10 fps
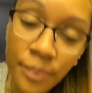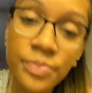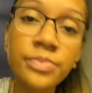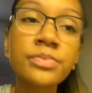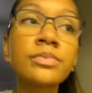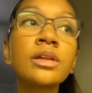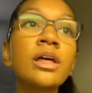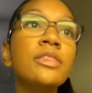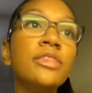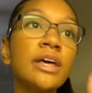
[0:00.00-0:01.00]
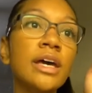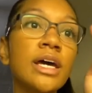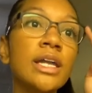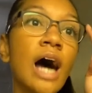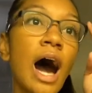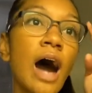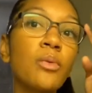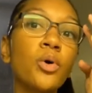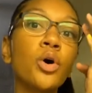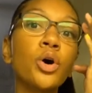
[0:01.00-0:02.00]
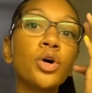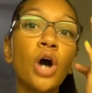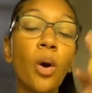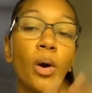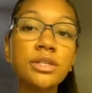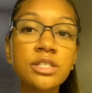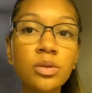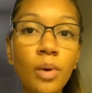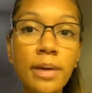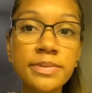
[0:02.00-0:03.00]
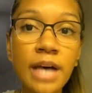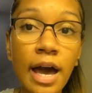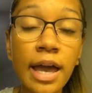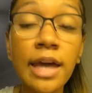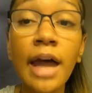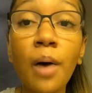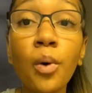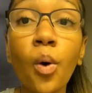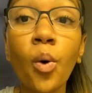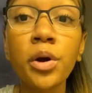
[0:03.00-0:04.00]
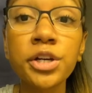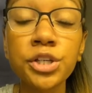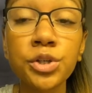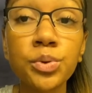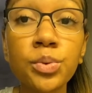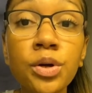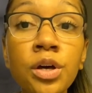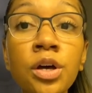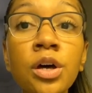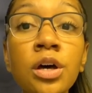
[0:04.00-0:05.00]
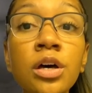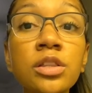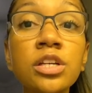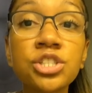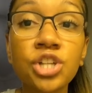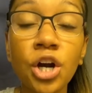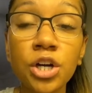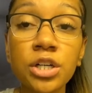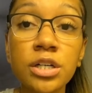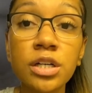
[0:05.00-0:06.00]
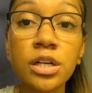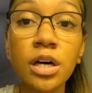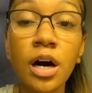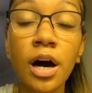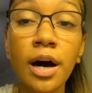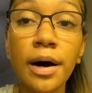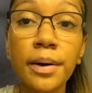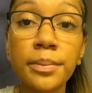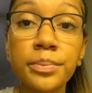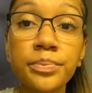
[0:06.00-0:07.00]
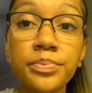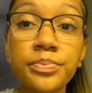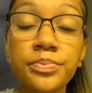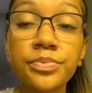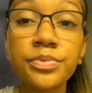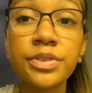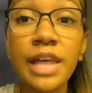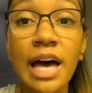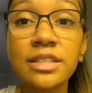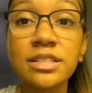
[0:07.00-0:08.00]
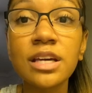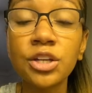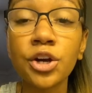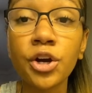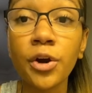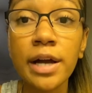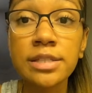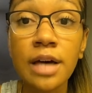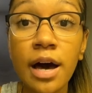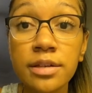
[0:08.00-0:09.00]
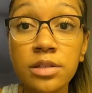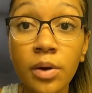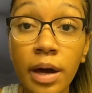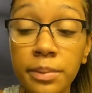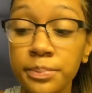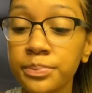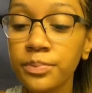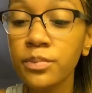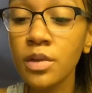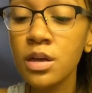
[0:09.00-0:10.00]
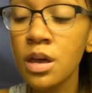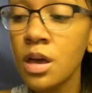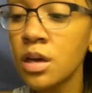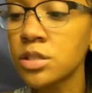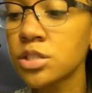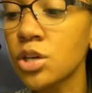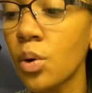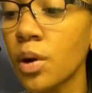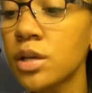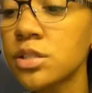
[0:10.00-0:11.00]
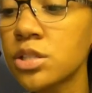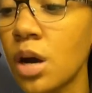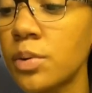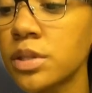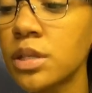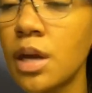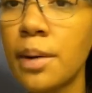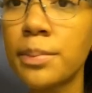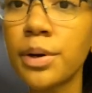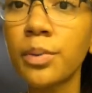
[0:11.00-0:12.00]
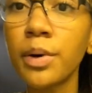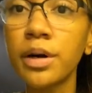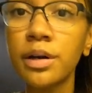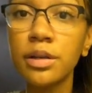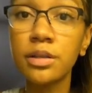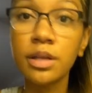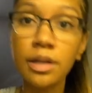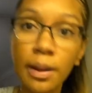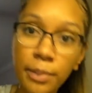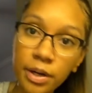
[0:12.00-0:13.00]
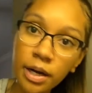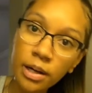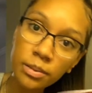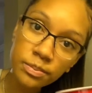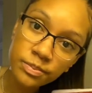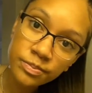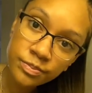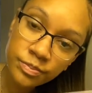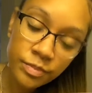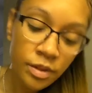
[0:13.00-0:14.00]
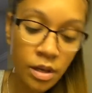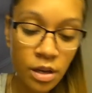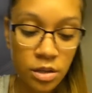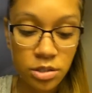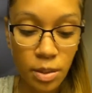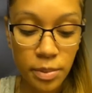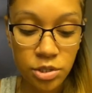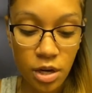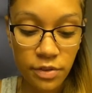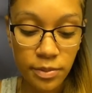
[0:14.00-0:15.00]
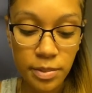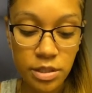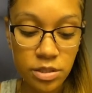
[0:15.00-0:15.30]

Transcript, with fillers: then I will go onto the website and I will order you the shirt. Um, that's in your correct size, okay? So we're going to start with the number one, the number cup. So I'm going to draw from this one.